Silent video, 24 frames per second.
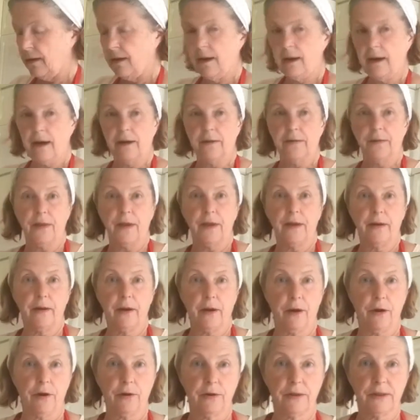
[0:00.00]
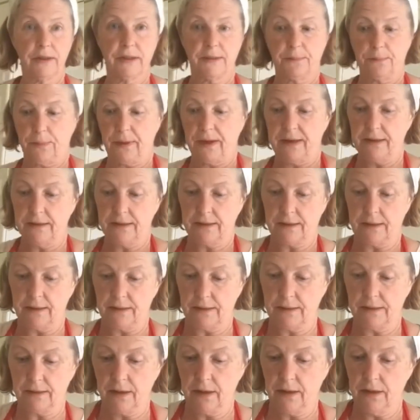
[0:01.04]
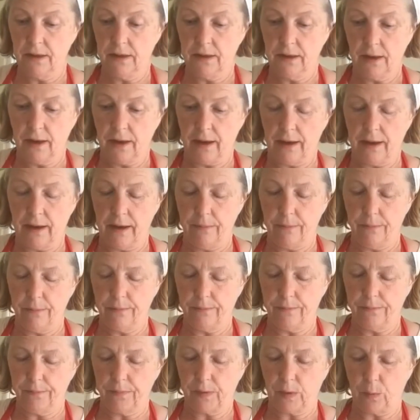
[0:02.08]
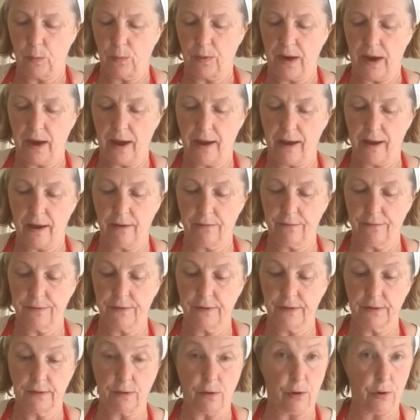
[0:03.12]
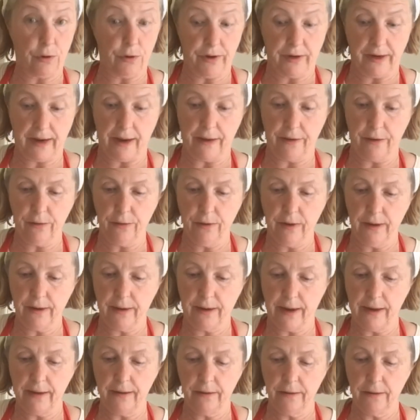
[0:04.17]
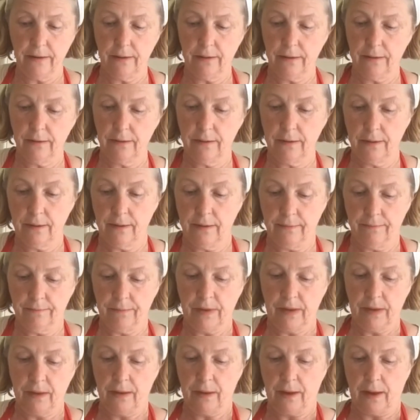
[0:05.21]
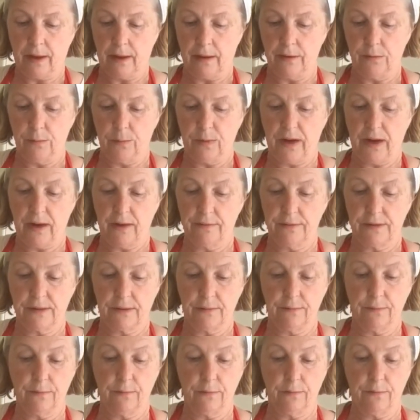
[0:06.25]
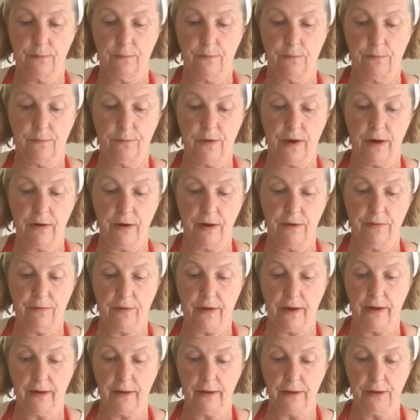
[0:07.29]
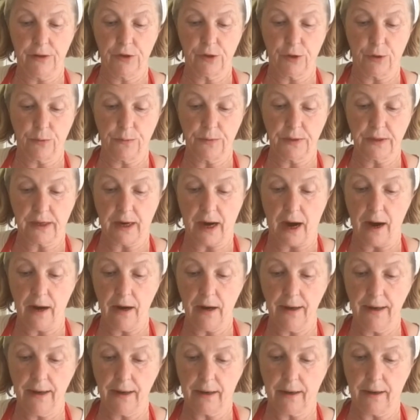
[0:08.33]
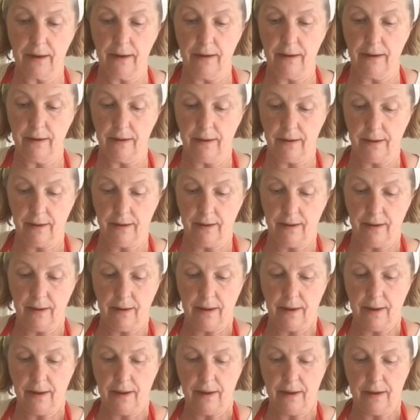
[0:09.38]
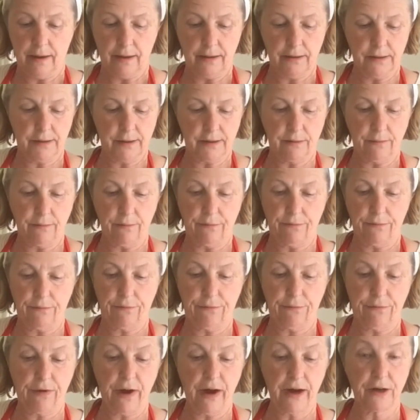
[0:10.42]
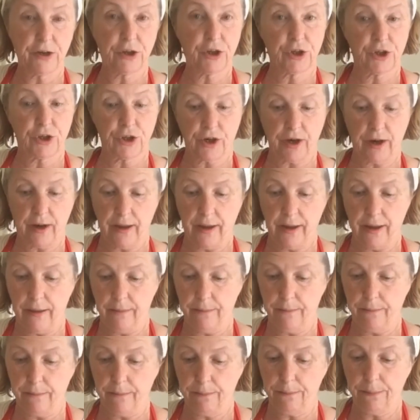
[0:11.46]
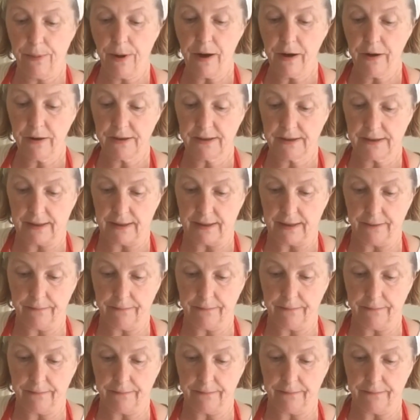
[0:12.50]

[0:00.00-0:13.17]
and then our spices. We have oregano again, and we have some very finely chopped garlic and some fresh parsley.